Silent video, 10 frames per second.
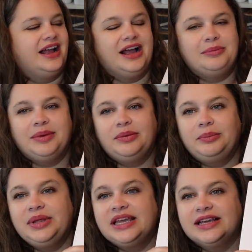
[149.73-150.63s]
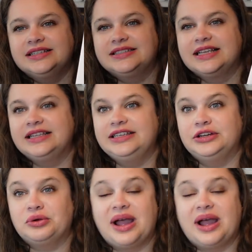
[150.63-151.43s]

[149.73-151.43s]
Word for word: um, because, you know,